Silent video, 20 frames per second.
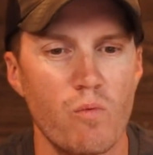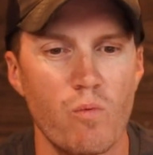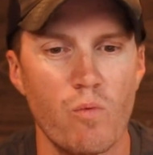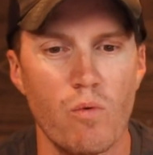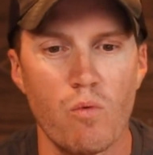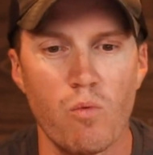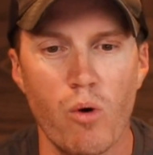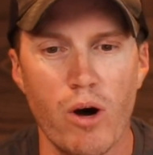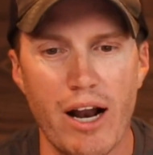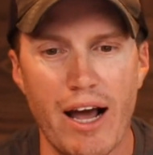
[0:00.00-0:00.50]

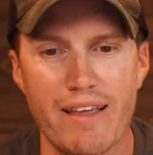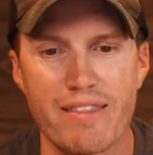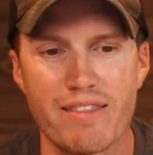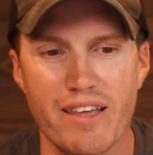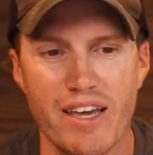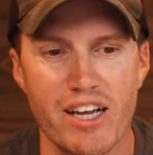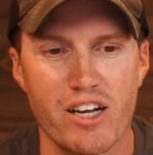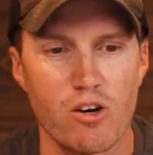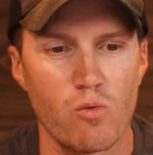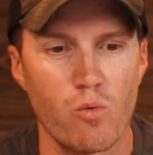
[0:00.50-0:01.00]
what I
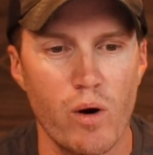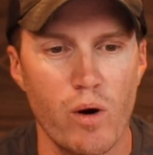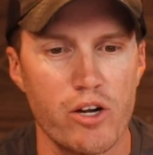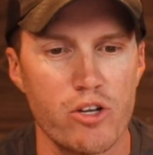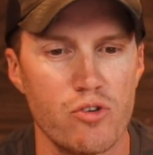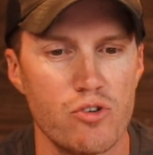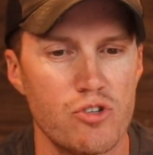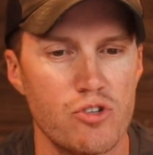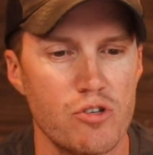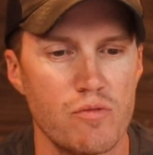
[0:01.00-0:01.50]
think or where
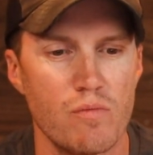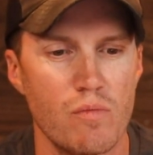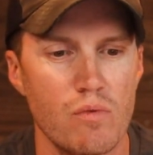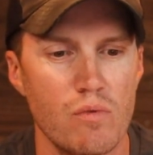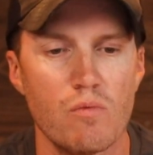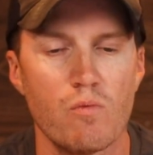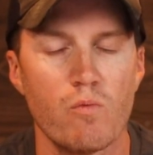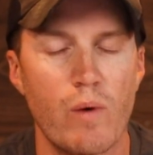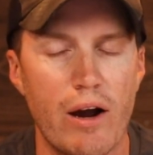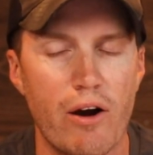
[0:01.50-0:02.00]
you should
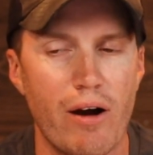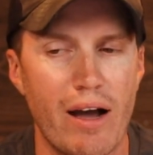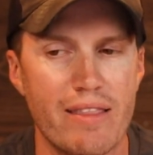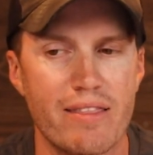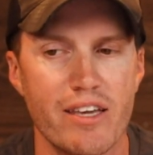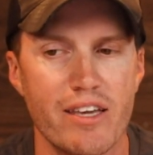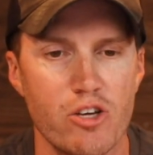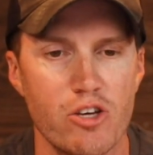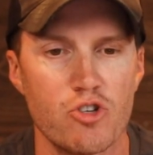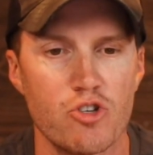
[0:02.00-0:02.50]
where I
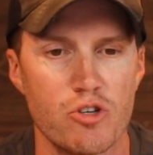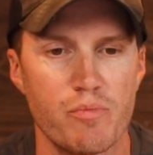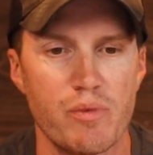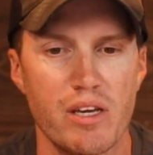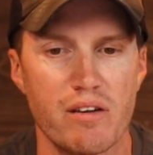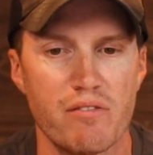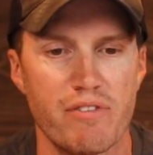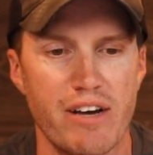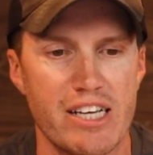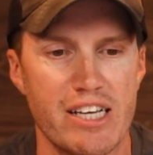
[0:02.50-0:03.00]
think you should
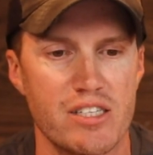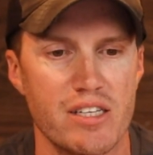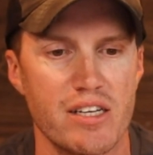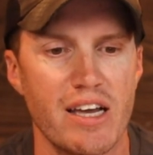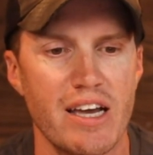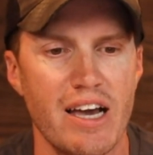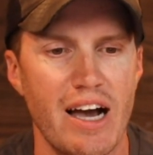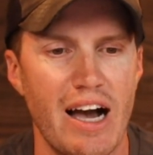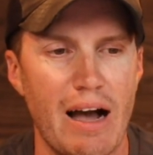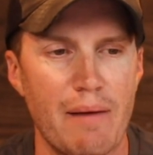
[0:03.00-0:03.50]
be investing.
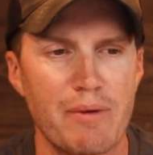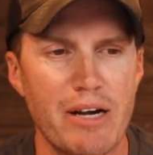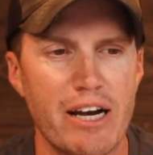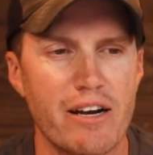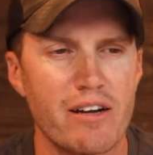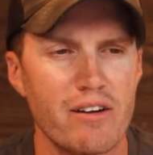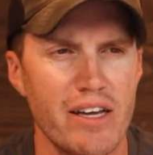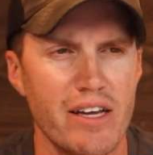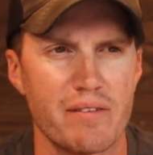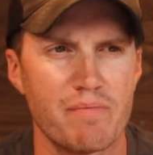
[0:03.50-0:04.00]
I'm
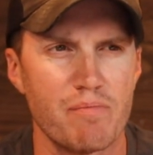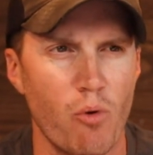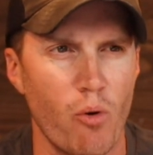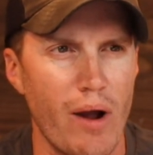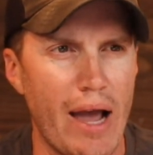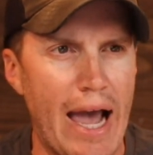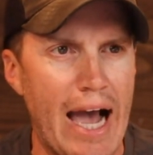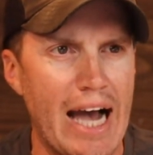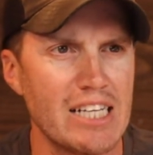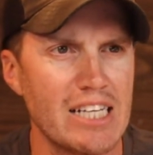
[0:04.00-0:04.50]
kind of like
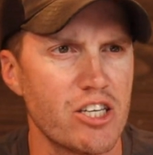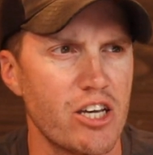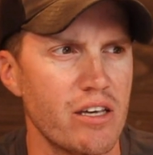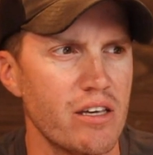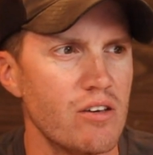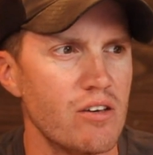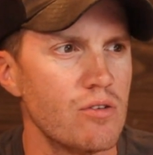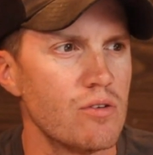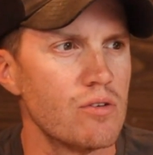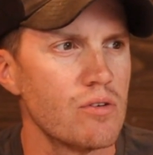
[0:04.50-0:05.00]
more
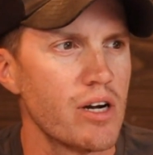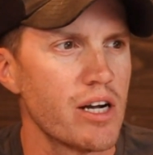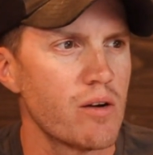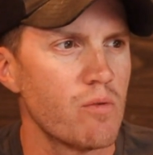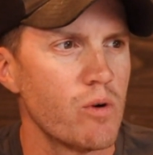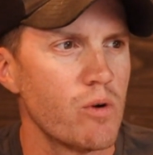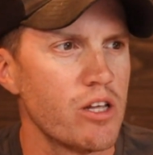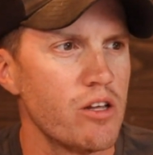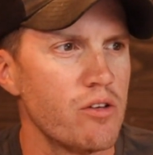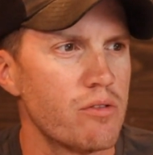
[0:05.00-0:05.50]
asking you like
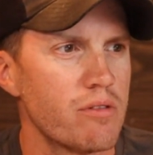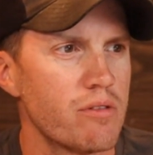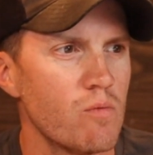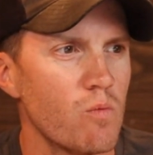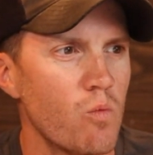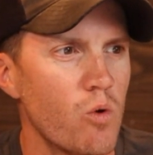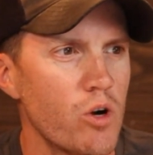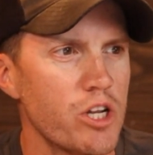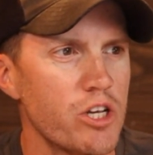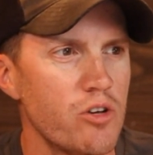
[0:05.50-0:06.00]
what do you
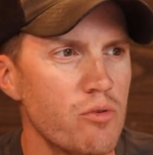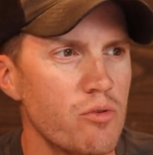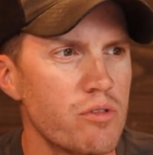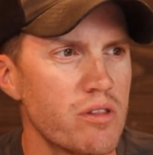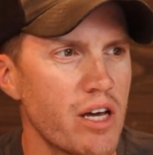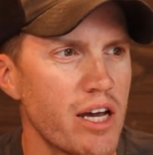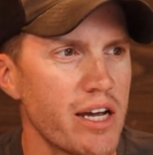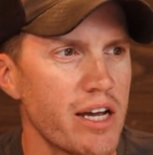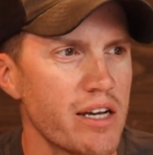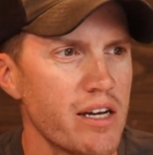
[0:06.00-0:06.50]
what do you
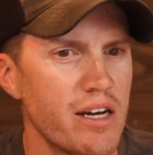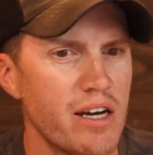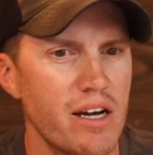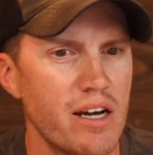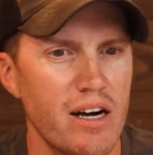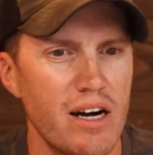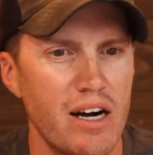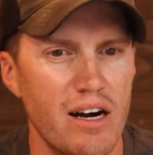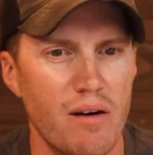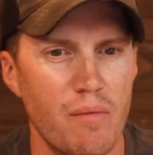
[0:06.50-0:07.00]
think?
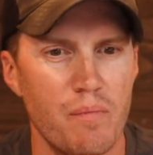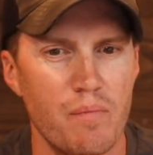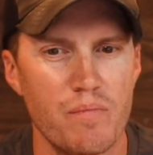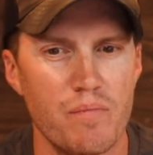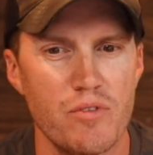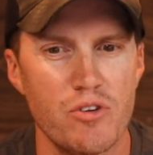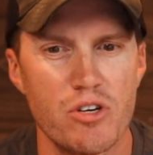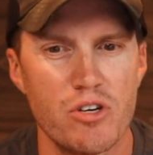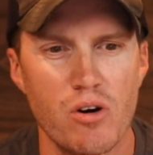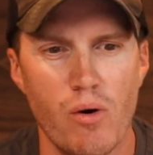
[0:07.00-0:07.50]
Um,
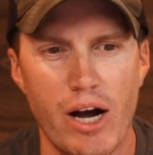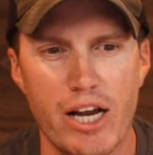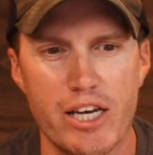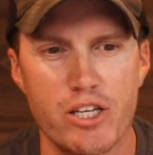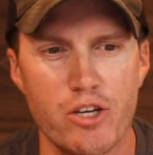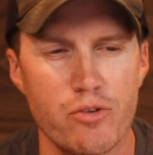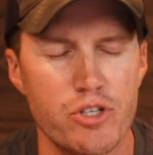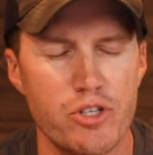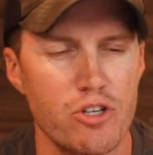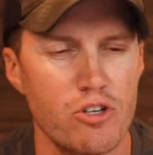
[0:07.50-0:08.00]
you go on
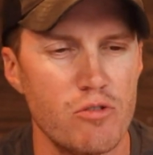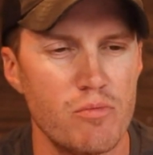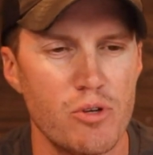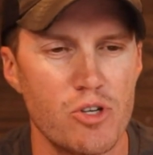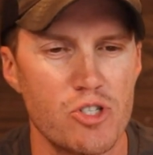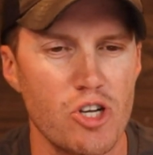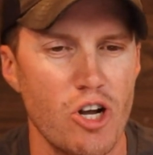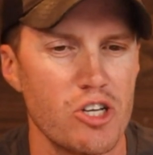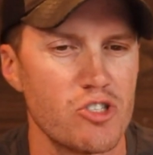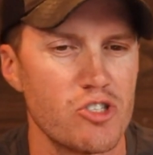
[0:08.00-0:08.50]
YouTube.
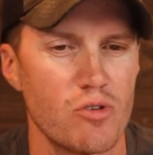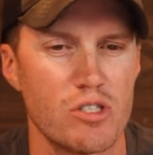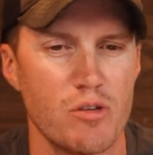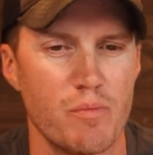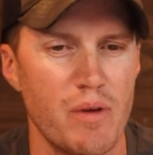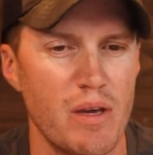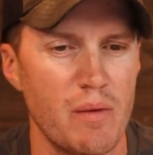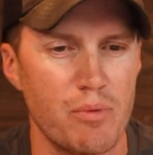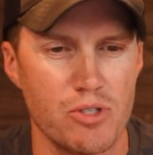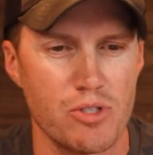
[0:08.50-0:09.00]
There's all sorts
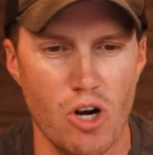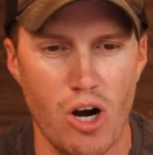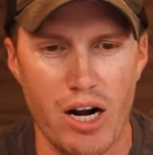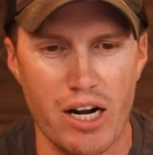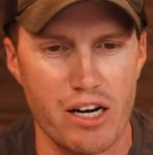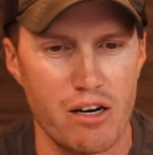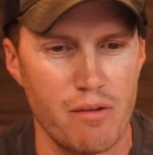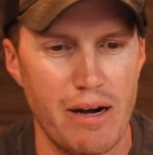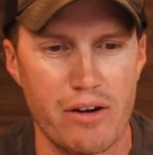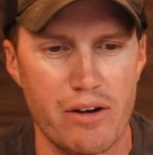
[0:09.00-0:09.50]
of people
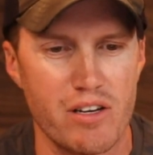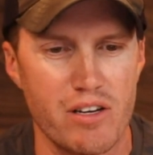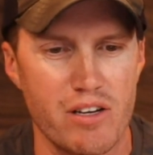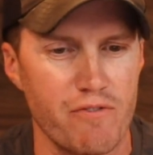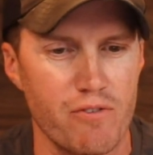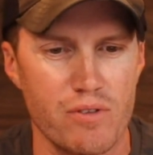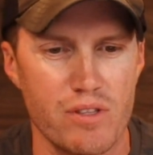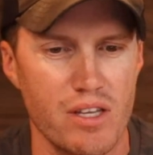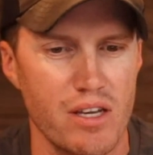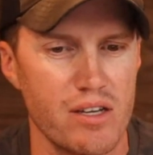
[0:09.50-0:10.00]
talking about
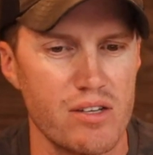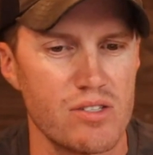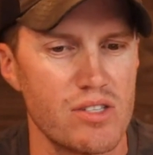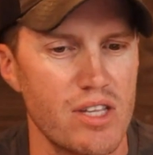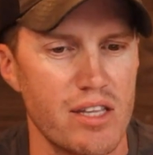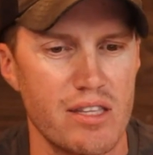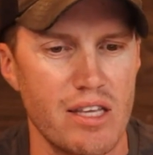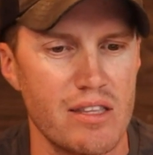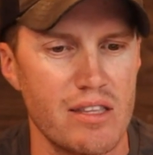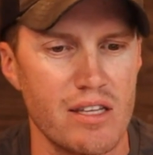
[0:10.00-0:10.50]
different things
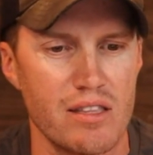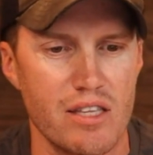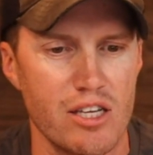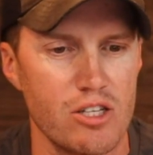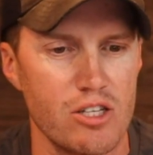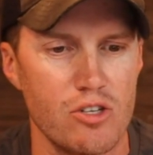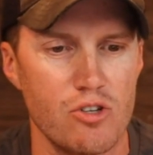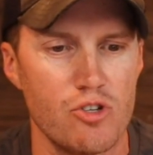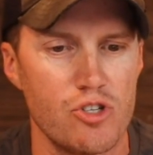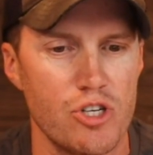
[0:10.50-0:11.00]
that they think
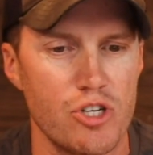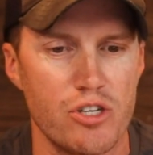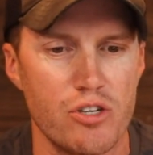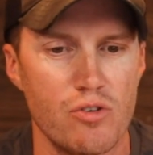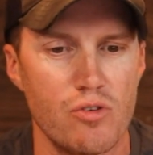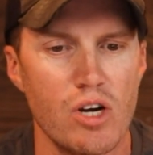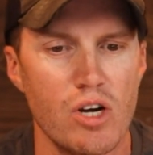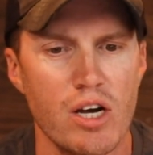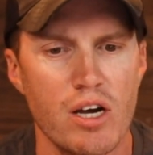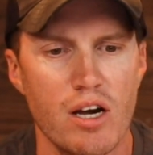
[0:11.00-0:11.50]
that you should
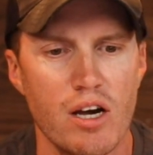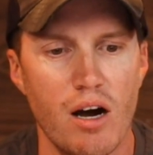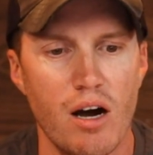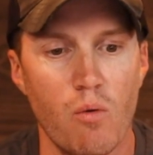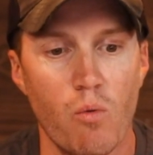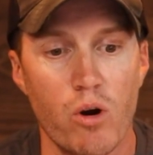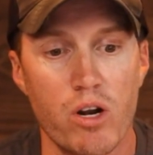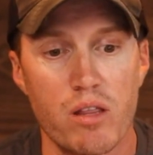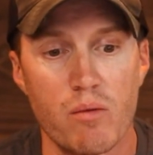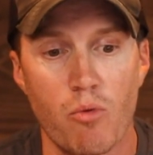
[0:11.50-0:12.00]
do. Uh,
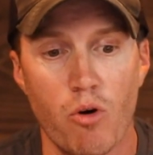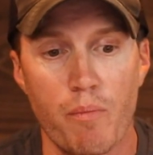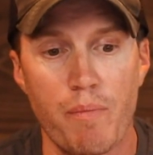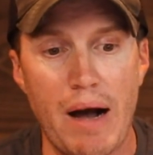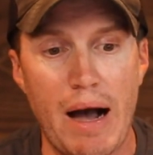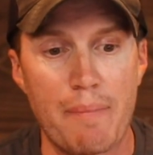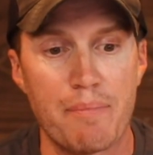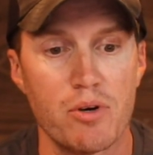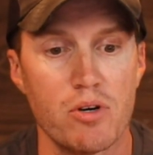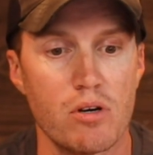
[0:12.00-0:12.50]
one of the more
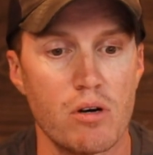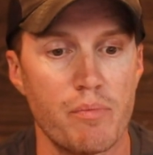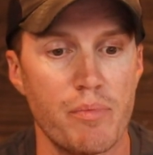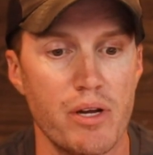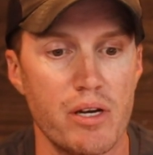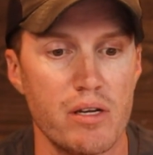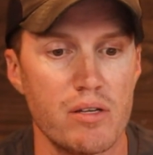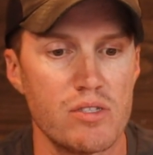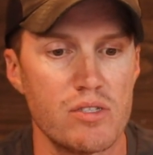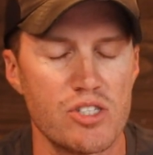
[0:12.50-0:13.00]
popular
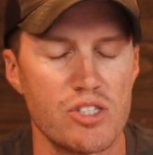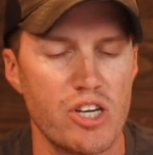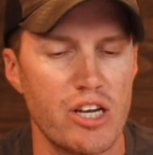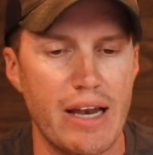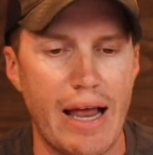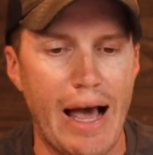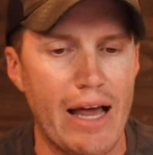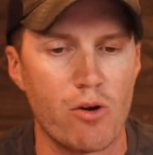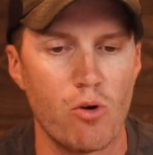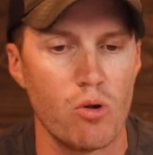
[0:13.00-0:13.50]
opinions is to
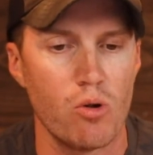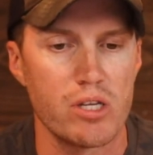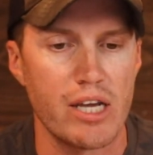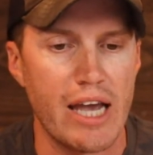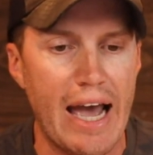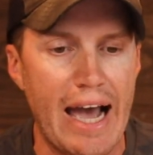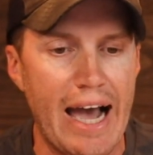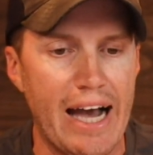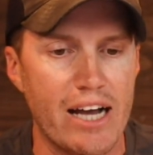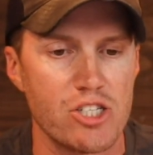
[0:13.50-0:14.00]
not hold
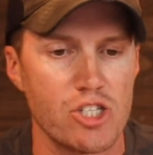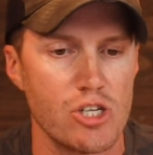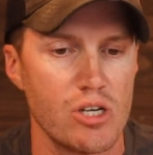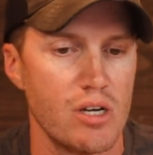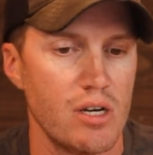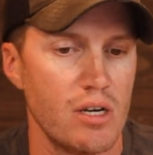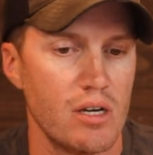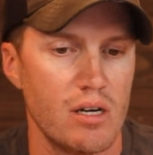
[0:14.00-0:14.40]
cash.